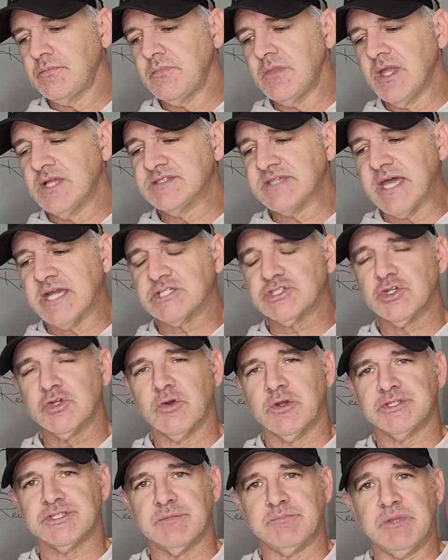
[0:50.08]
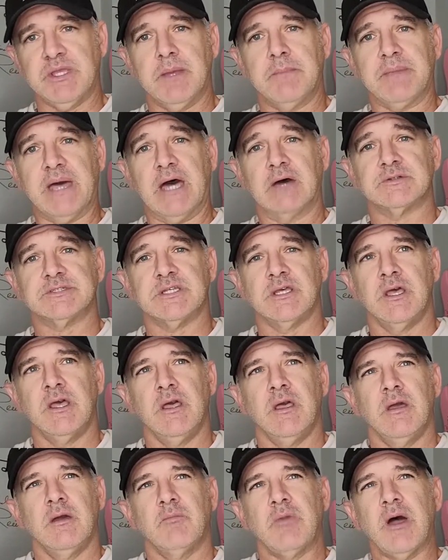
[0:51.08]
is actually going to be about
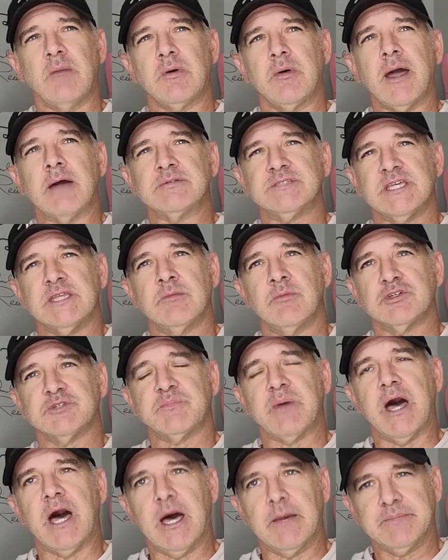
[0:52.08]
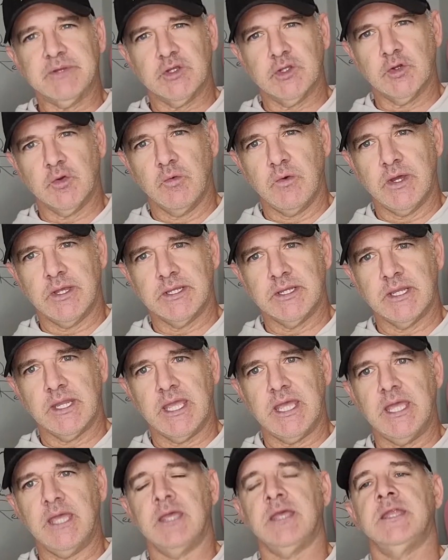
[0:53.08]
probably, I would say, the most popular one
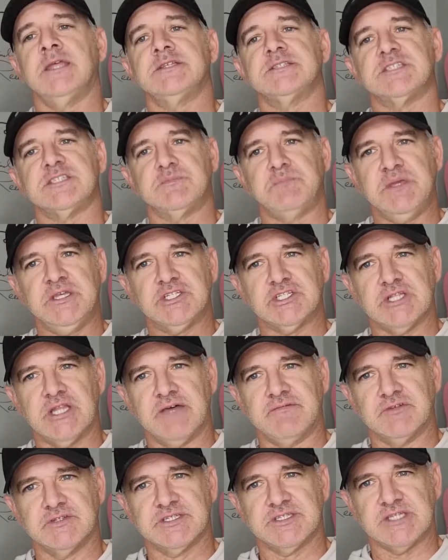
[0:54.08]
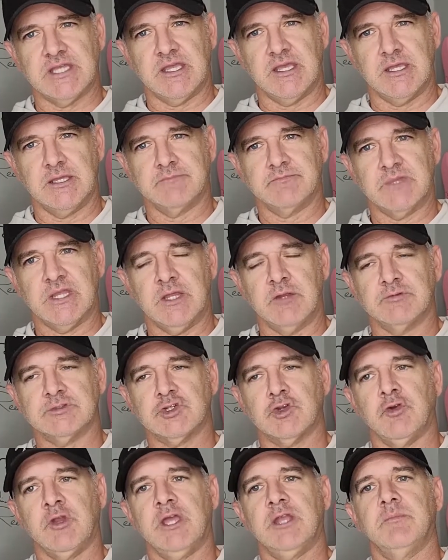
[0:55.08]
in its speech level singing, and it was
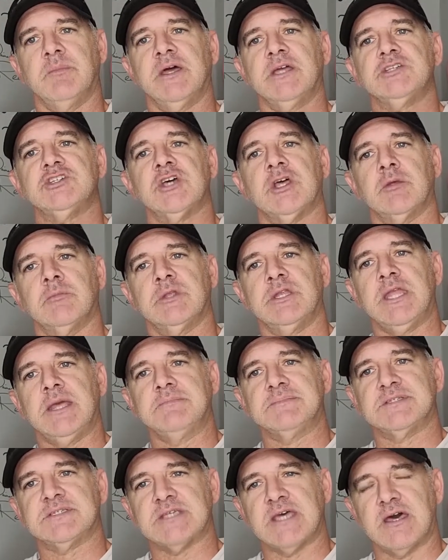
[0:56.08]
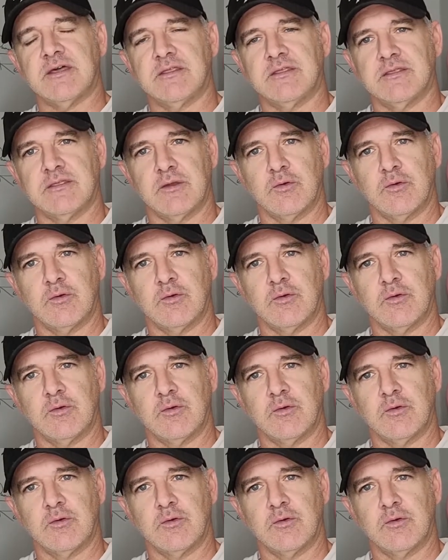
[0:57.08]
created by a gentleman named Seth